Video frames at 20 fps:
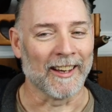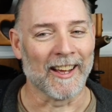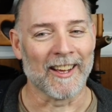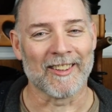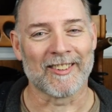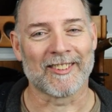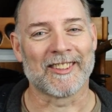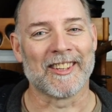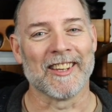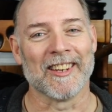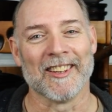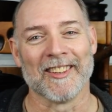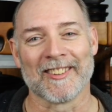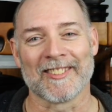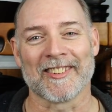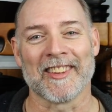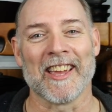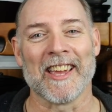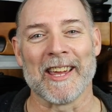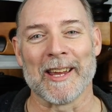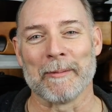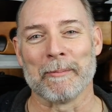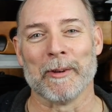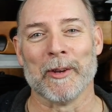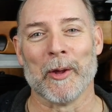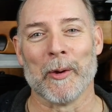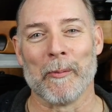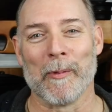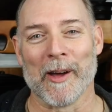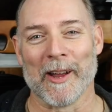That's getting
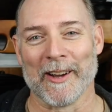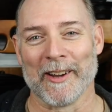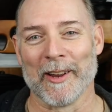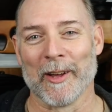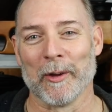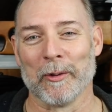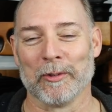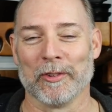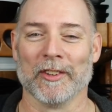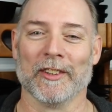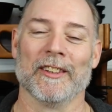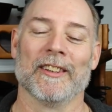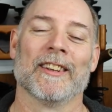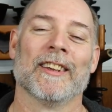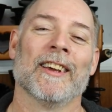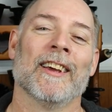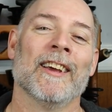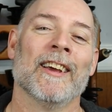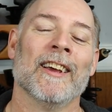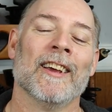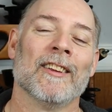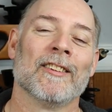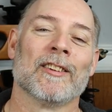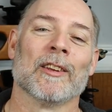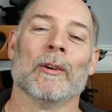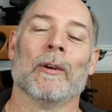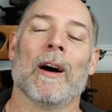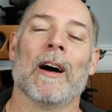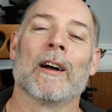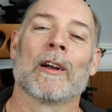stained, but nobody knows it.
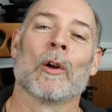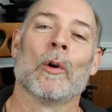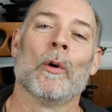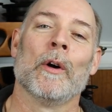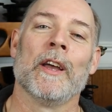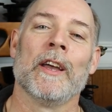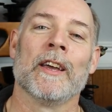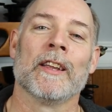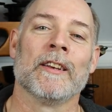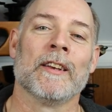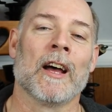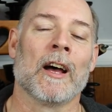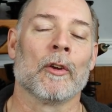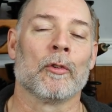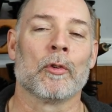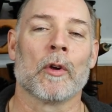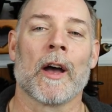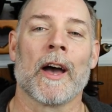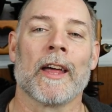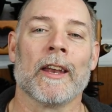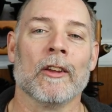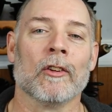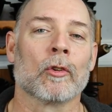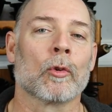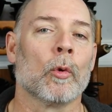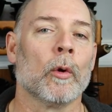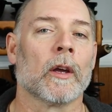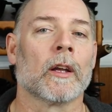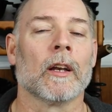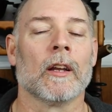So I'll go ahead and I'll dry it
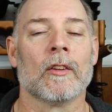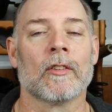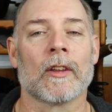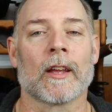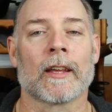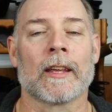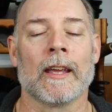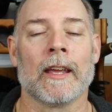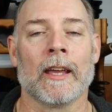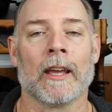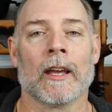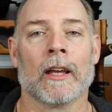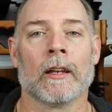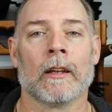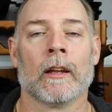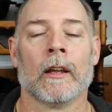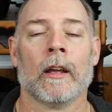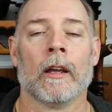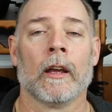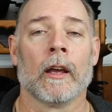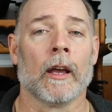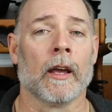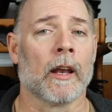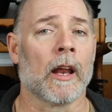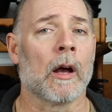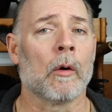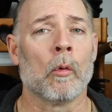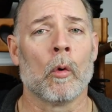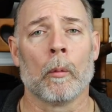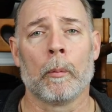as quickly as I can,
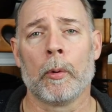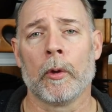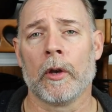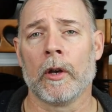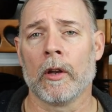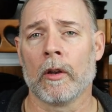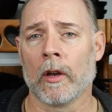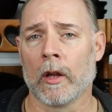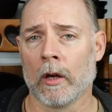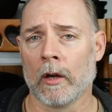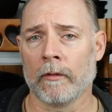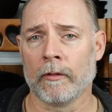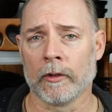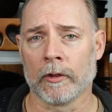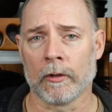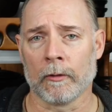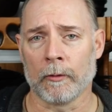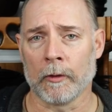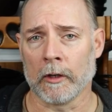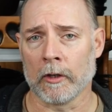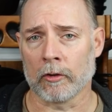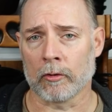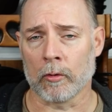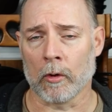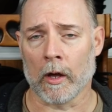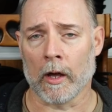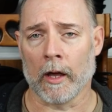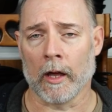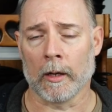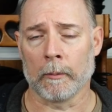and I won't put it in the oven to finish
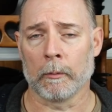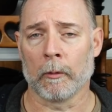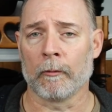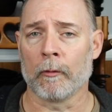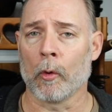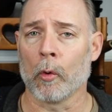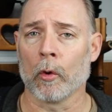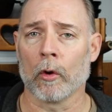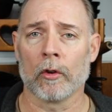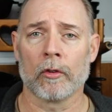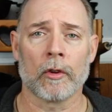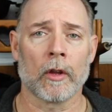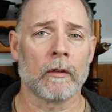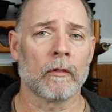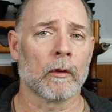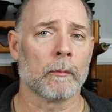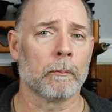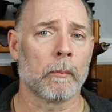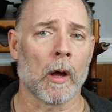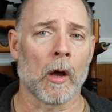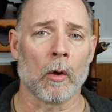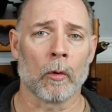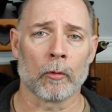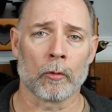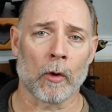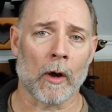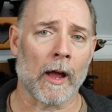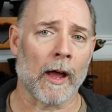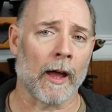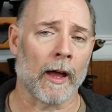drying. Before it is even
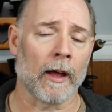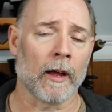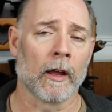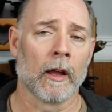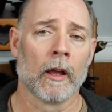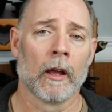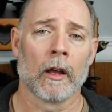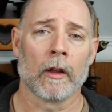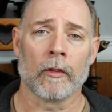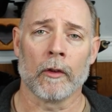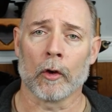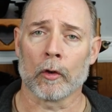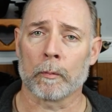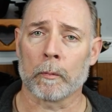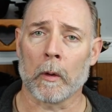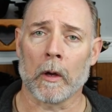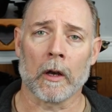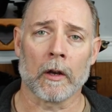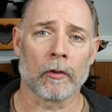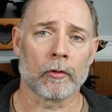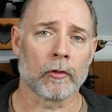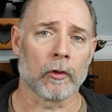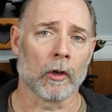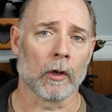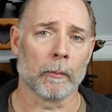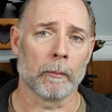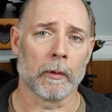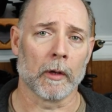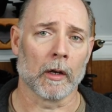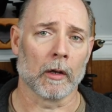bone dry, there's probably
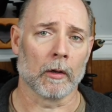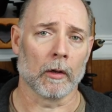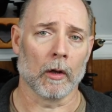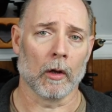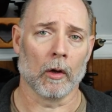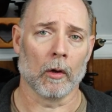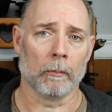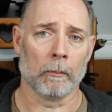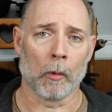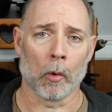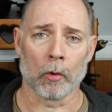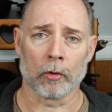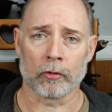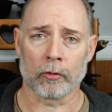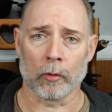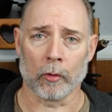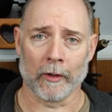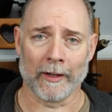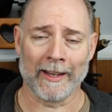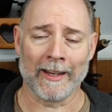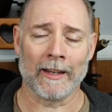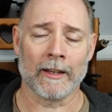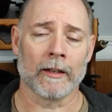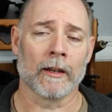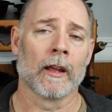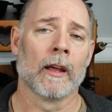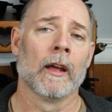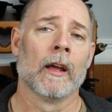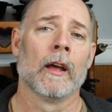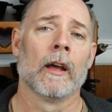still a bit of uh, moisture in
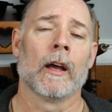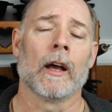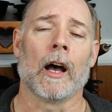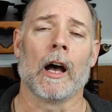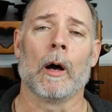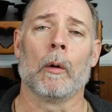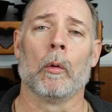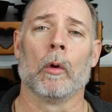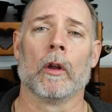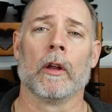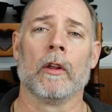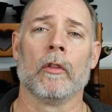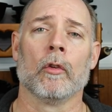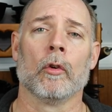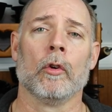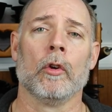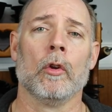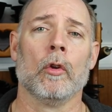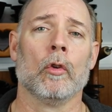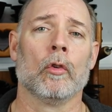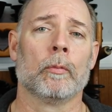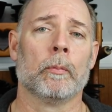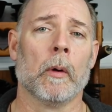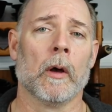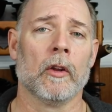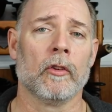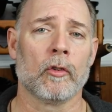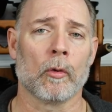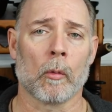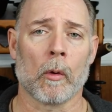it. I will either use
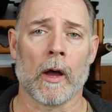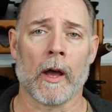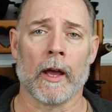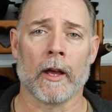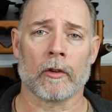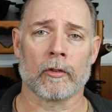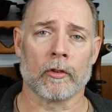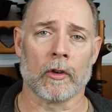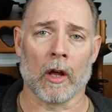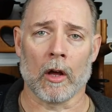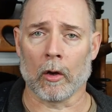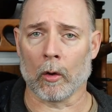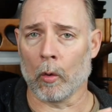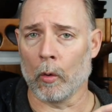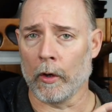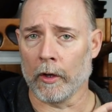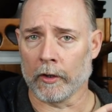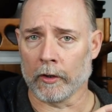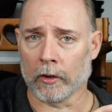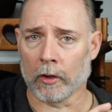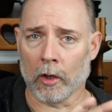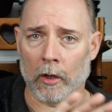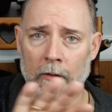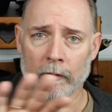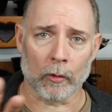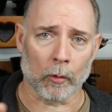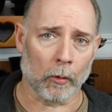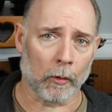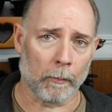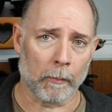buzzy wax and I'll go ahead and
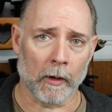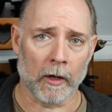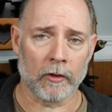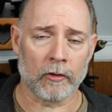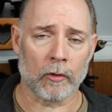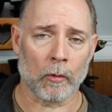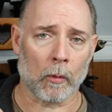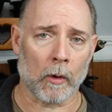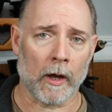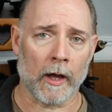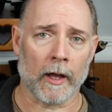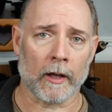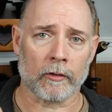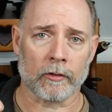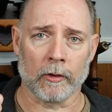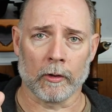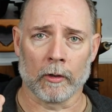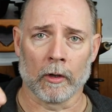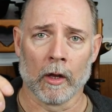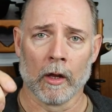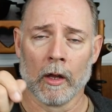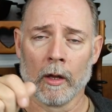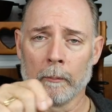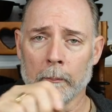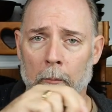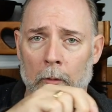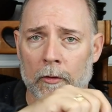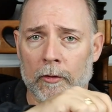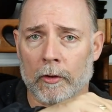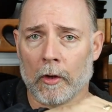cover it with buzzy wax and
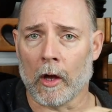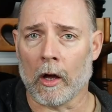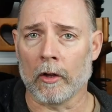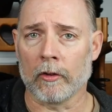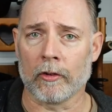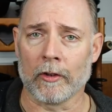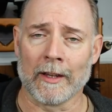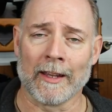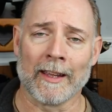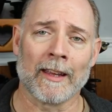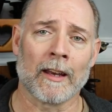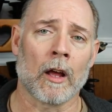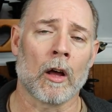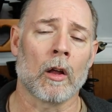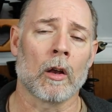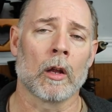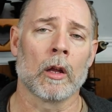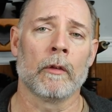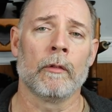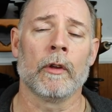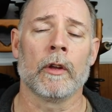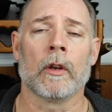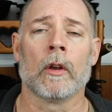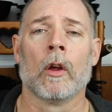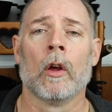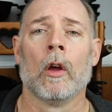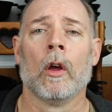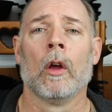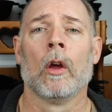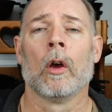massage it in all of
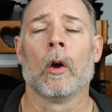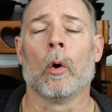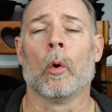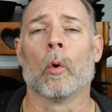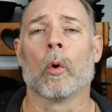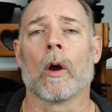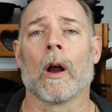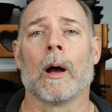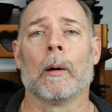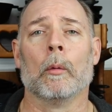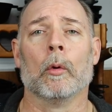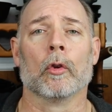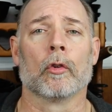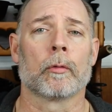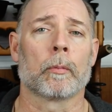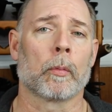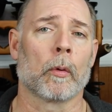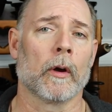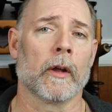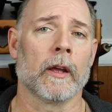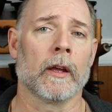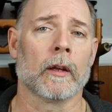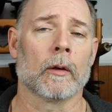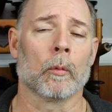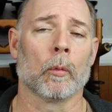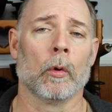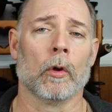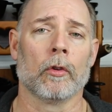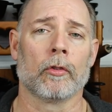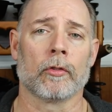it, or I will spray
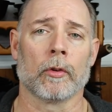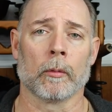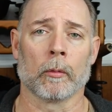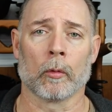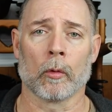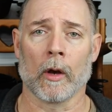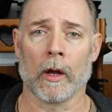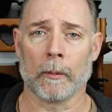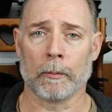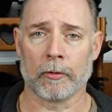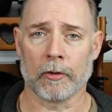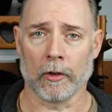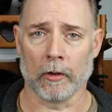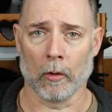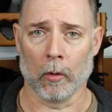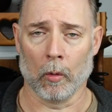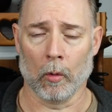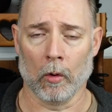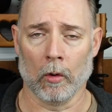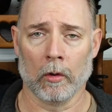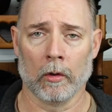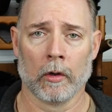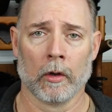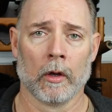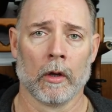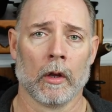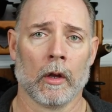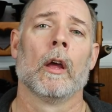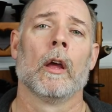it with some grapeseed oil.